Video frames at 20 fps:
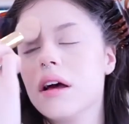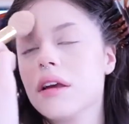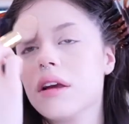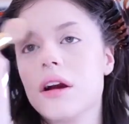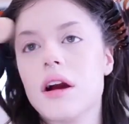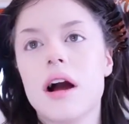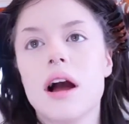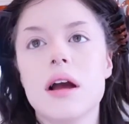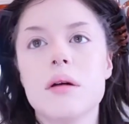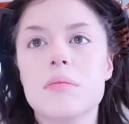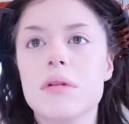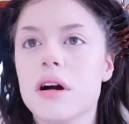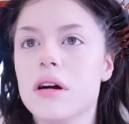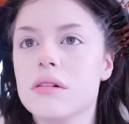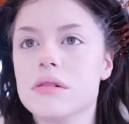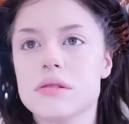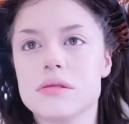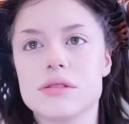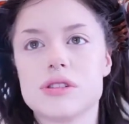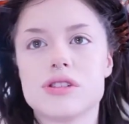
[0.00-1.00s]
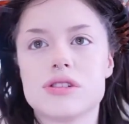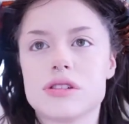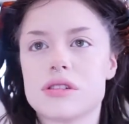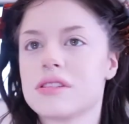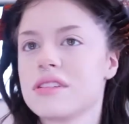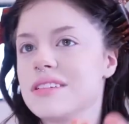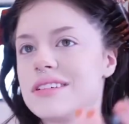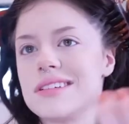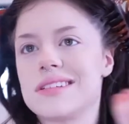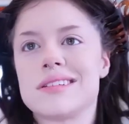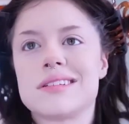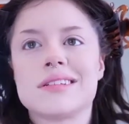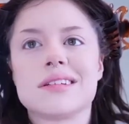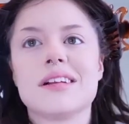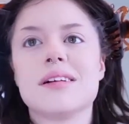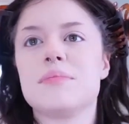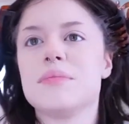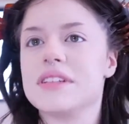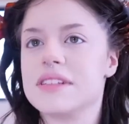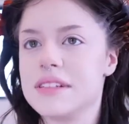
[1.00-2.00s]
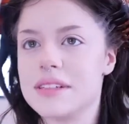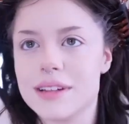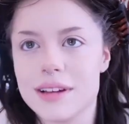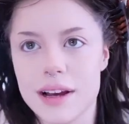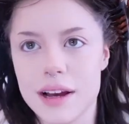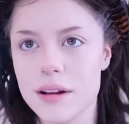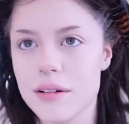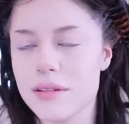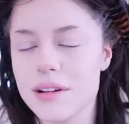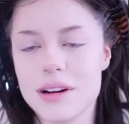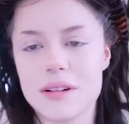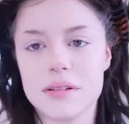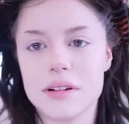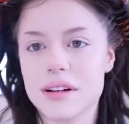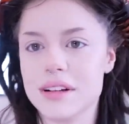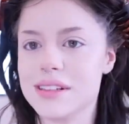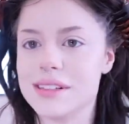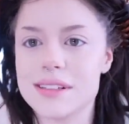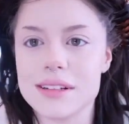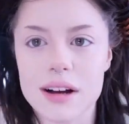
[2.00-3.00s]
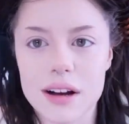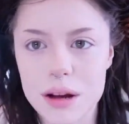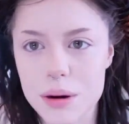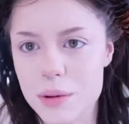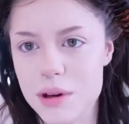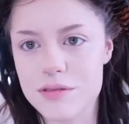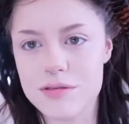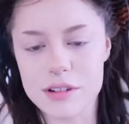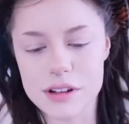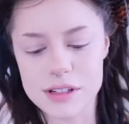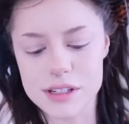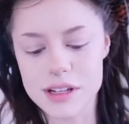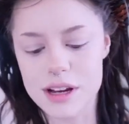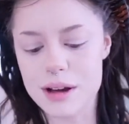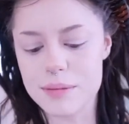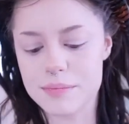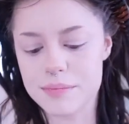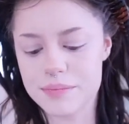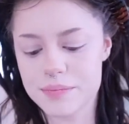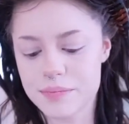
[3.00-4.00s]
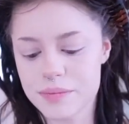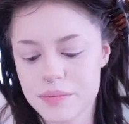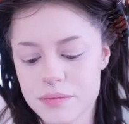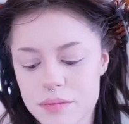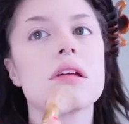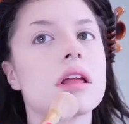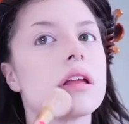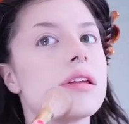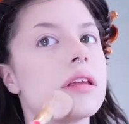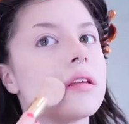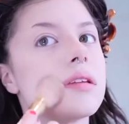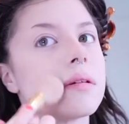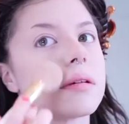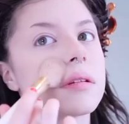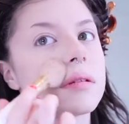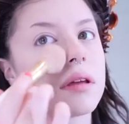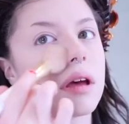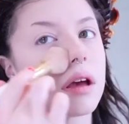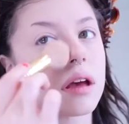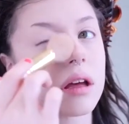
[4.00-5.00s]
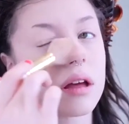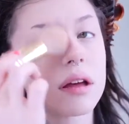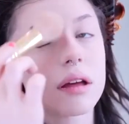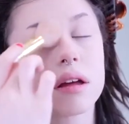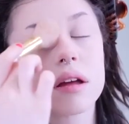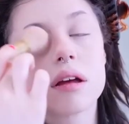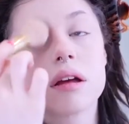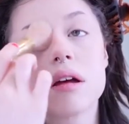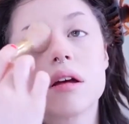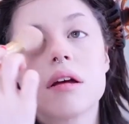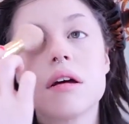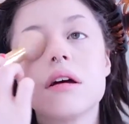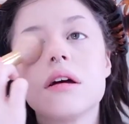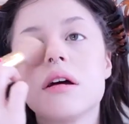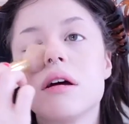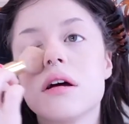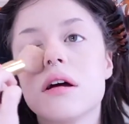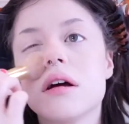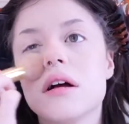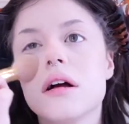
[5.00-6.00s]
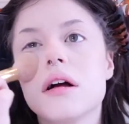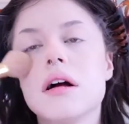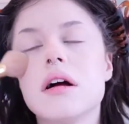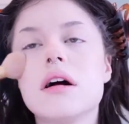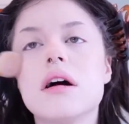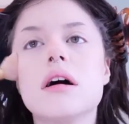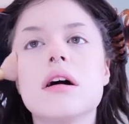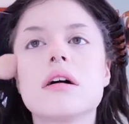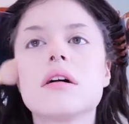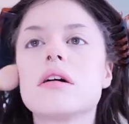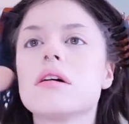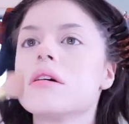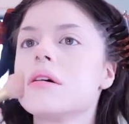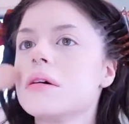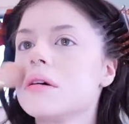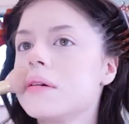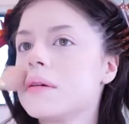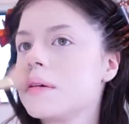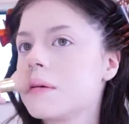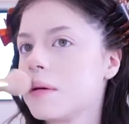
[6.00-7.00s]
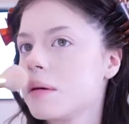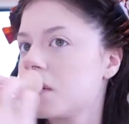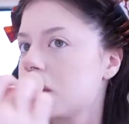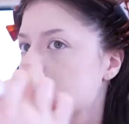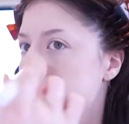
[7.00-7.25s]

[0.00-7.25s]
your eyebrow is just gonna slip and slide around, and it's not gonna be a fun time. This looks like a good